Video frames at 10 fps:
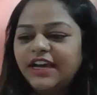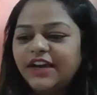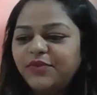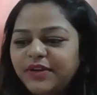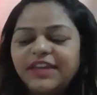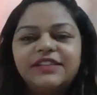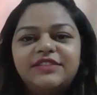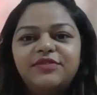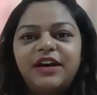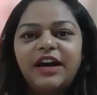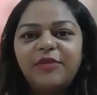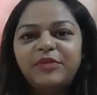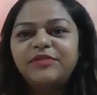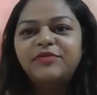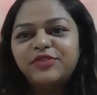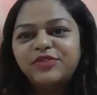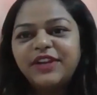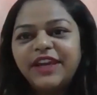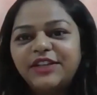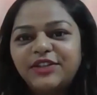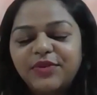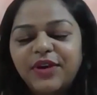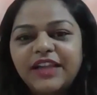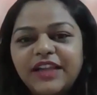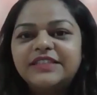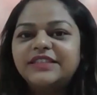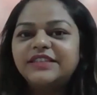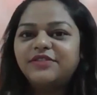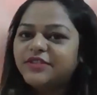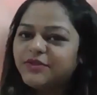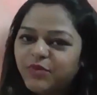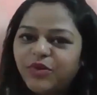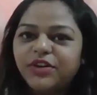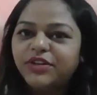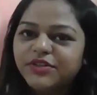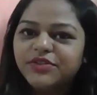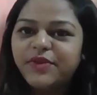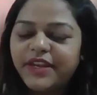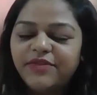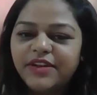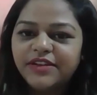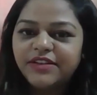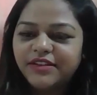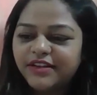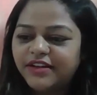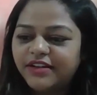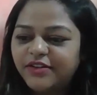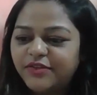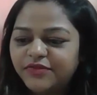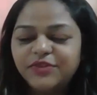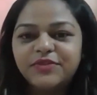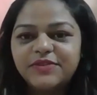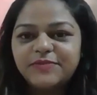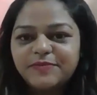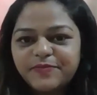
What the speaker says: Okay, so Aman, would you like to answer or respond to anyone of those?